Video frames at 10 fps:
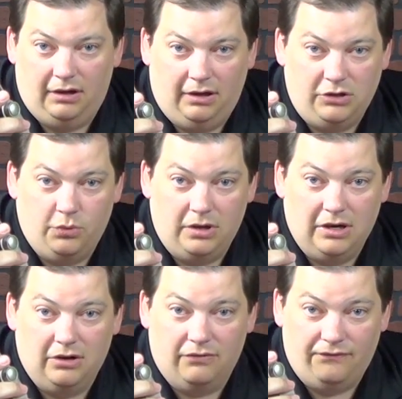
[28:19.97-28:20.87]
You will
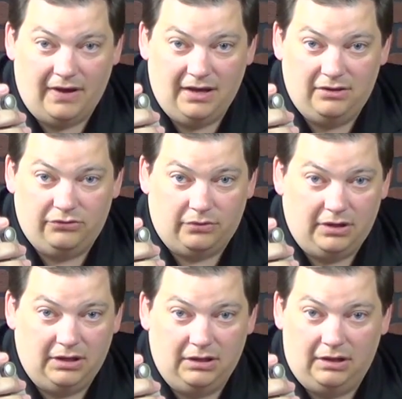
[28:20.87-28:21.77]
hear fans
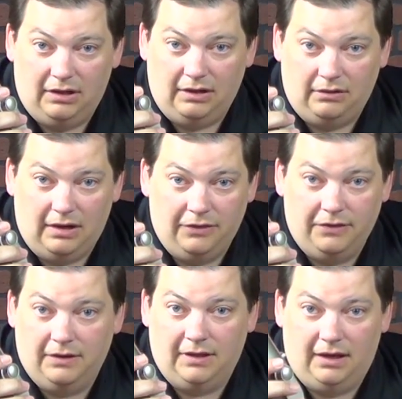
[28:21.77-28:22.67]
running and anything
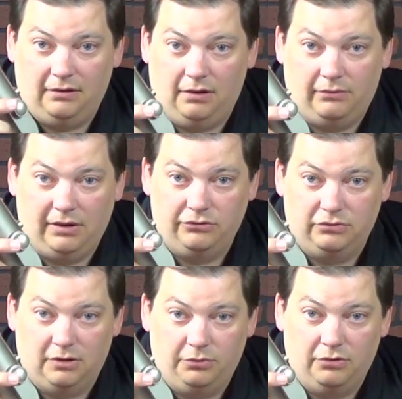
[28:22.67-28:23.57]
like that around you.
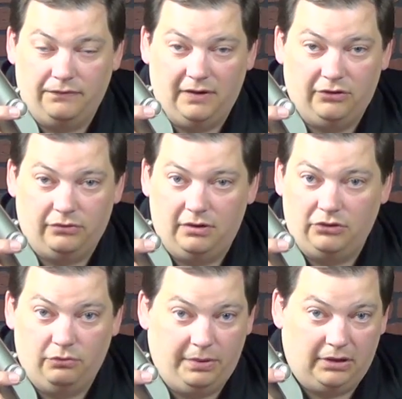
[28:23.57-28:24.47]
Computer fans running,
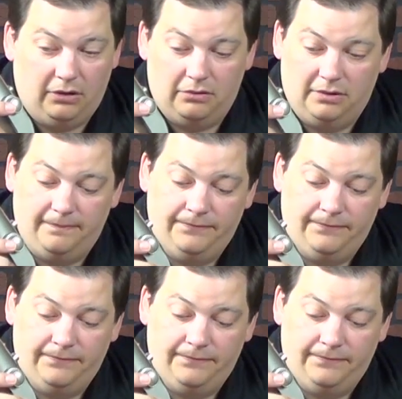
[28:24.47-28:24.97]
you'll pick it all up.